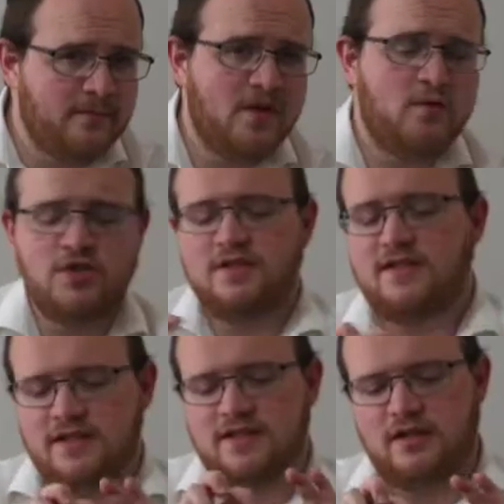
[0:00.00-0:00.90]
which is
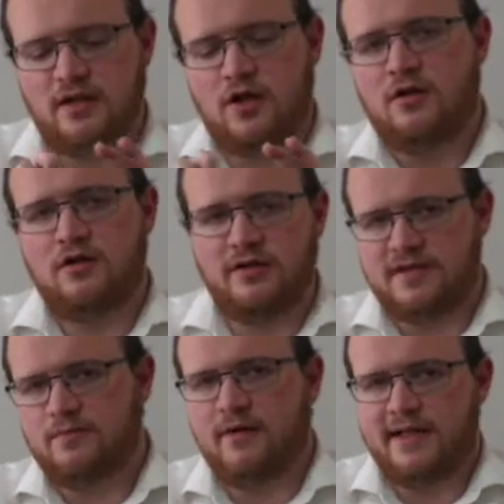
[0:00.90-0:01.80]
this long, it's
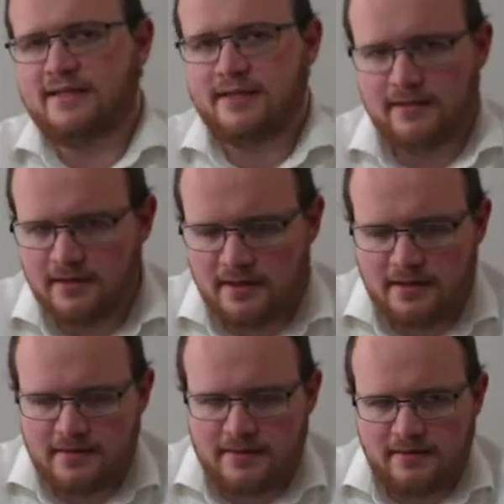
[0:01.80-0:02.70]
plastic,
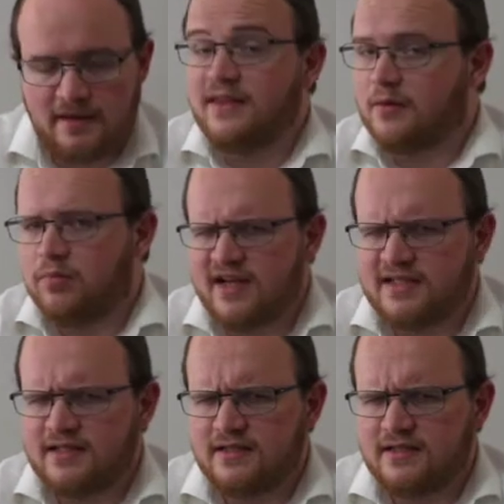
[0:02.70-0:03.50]
it's like thick plastic.